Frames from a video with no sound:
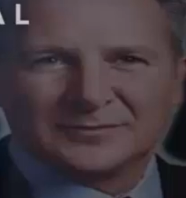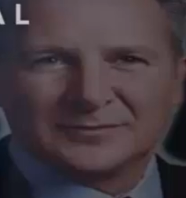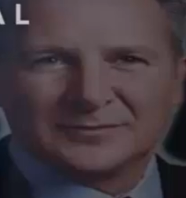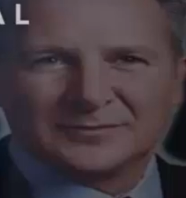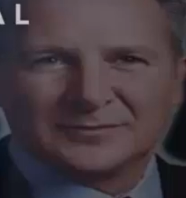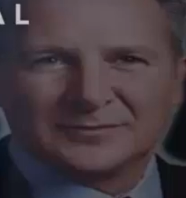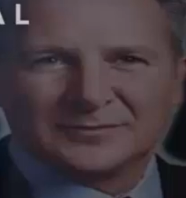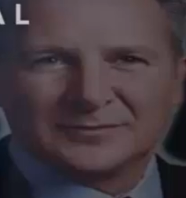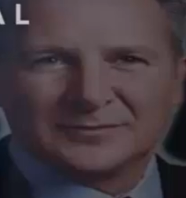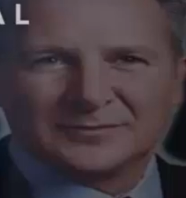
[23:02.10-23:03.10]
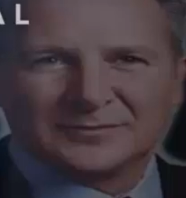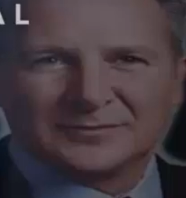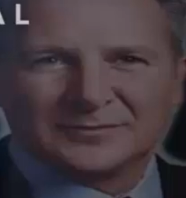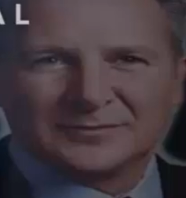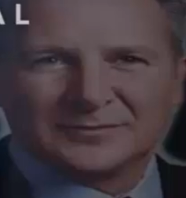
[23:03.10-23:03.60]

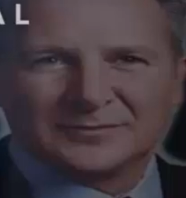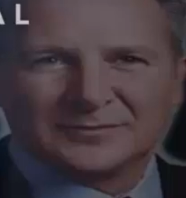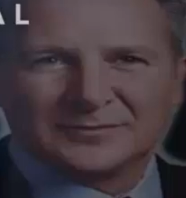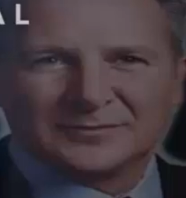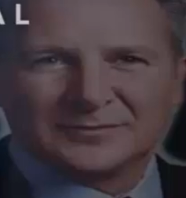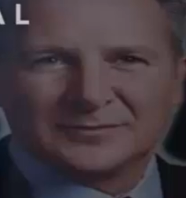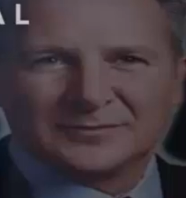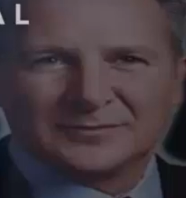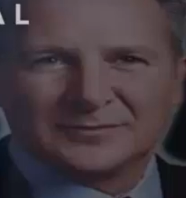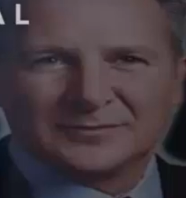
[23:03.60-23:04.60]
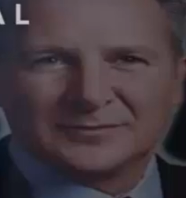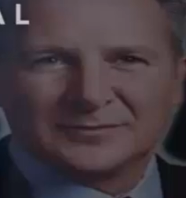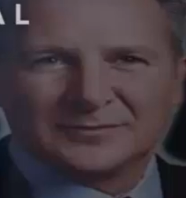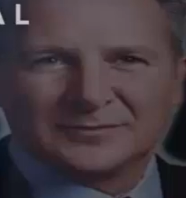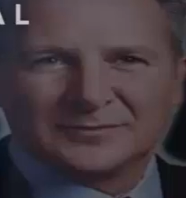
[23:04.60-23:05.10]

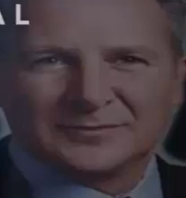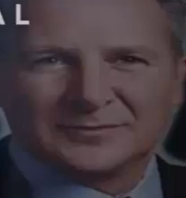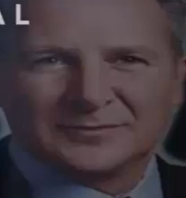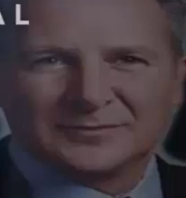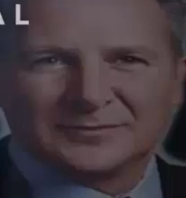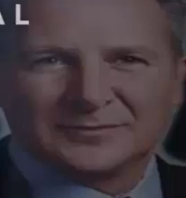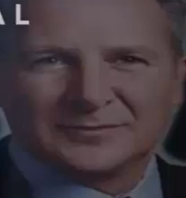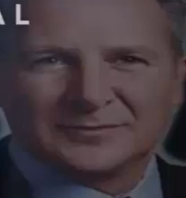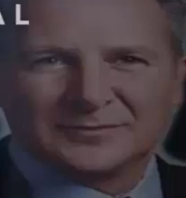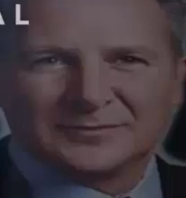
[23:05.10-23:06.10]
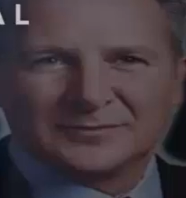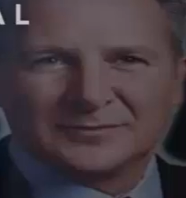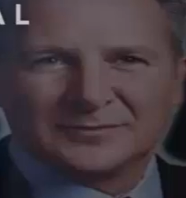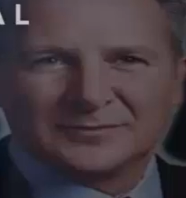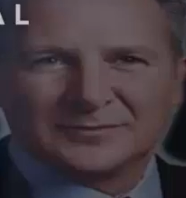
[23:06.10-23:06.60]

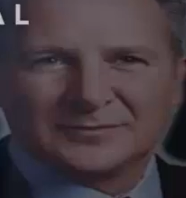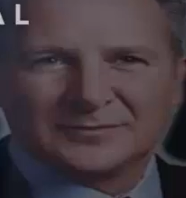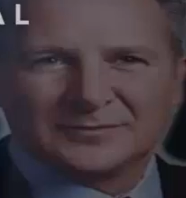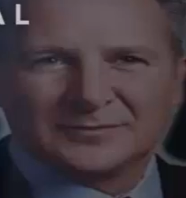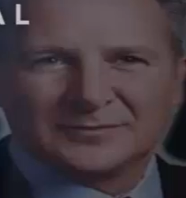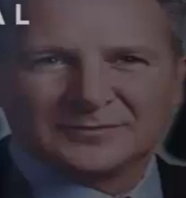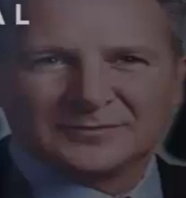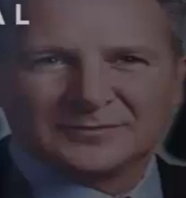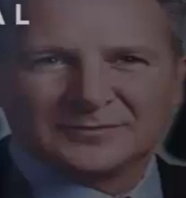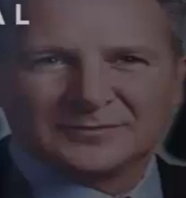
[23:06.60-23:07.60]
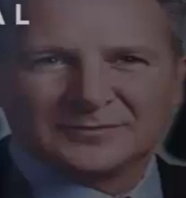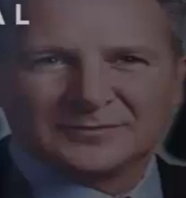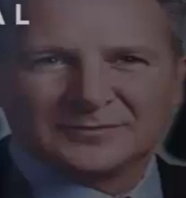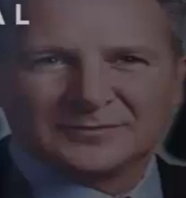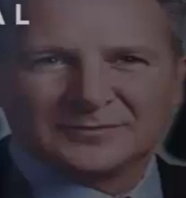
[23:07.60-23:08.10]

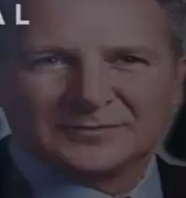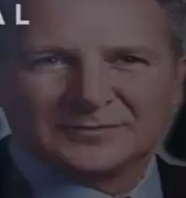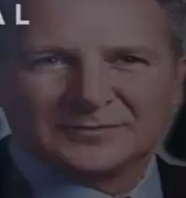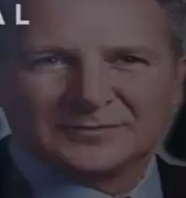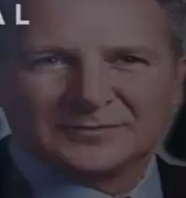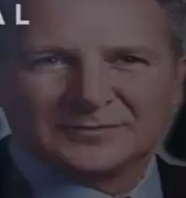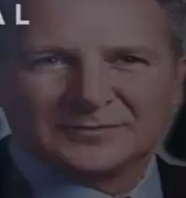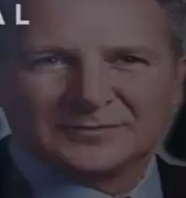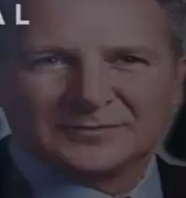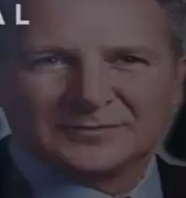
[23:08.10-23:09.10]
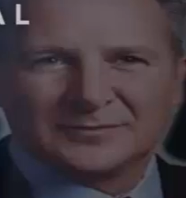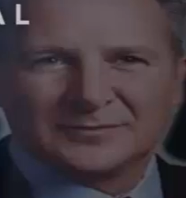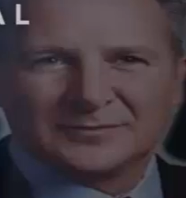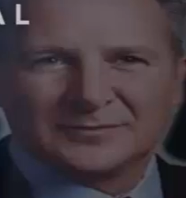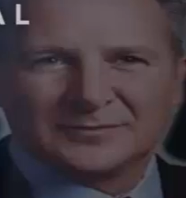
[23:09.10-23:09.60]

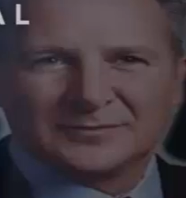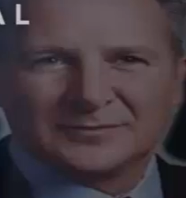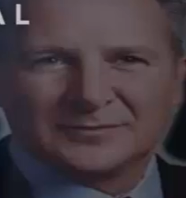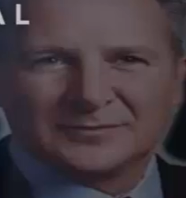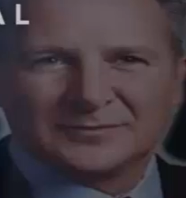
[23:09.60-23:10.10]
[no speech]